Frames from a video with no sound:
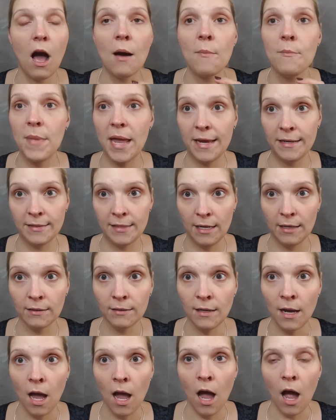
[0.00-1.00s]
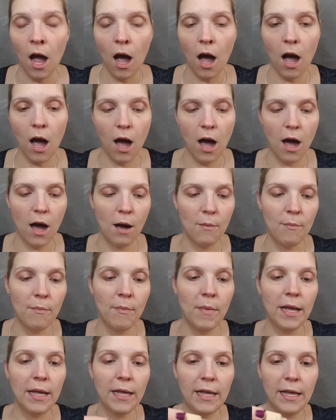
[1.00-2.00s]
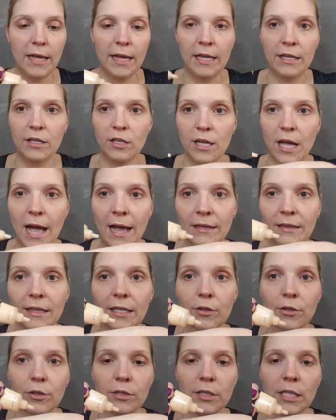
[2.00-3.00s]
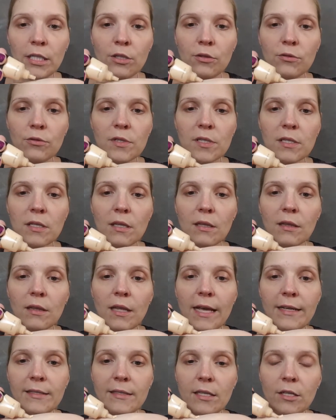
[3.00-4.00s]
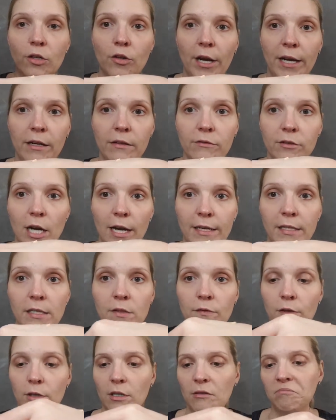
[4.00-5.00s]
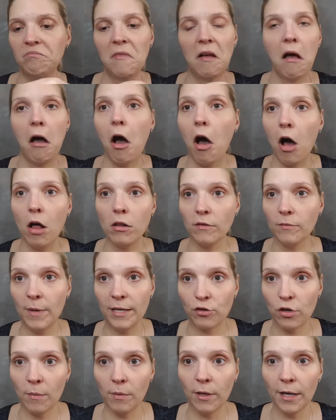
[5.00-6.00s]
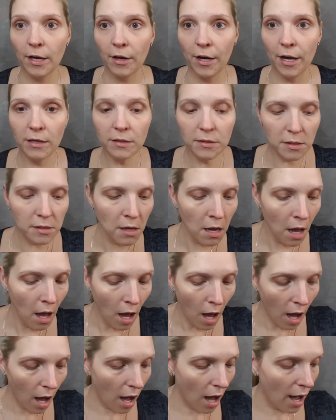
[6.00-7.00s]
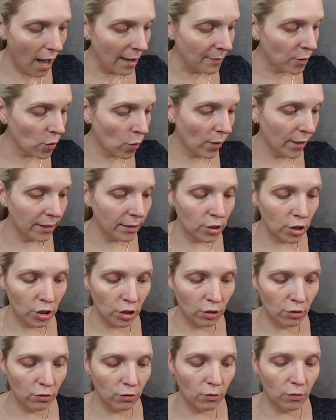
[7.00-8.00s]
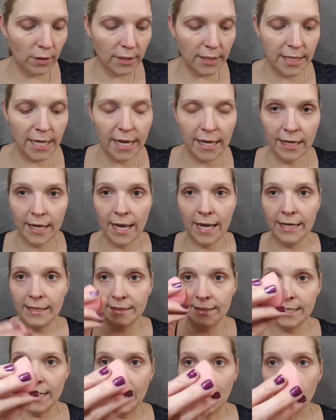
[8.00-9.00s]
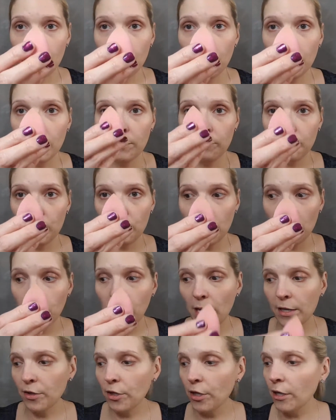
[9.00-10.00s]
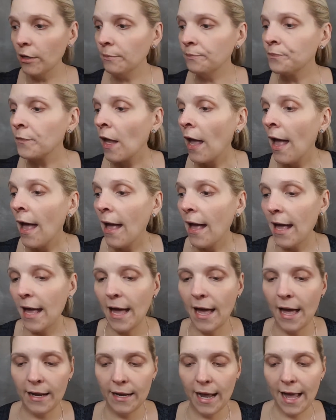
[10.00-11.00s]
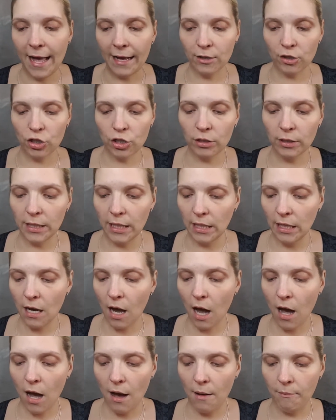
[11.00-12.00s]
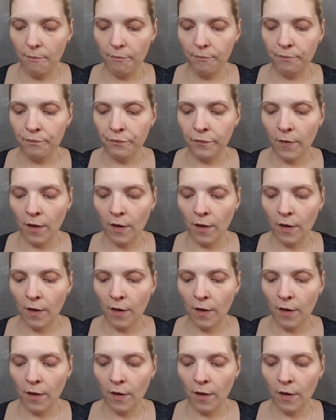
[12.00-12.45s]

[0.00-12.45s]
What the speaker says: amazing. I literally use less than a grain of rice for all of my trouble areas. I'm going to take a damp beauty blender and actually I